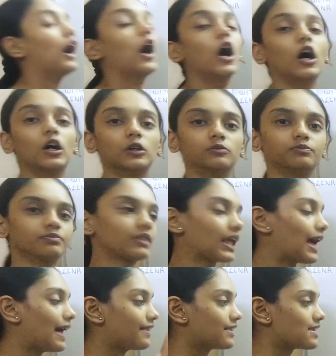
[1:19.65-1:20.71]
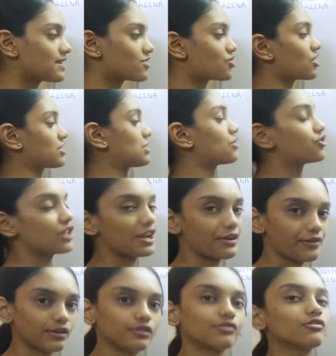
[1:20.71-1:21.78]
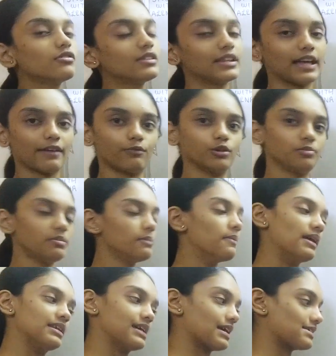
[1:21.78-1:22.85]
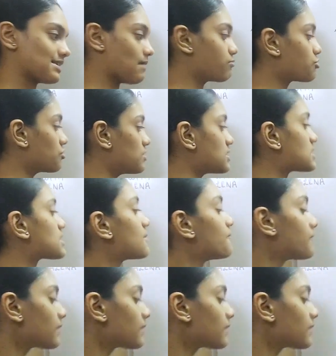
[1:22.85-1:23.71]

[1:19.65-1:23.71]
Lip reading: And this is just a general rule. There would be many exceptions.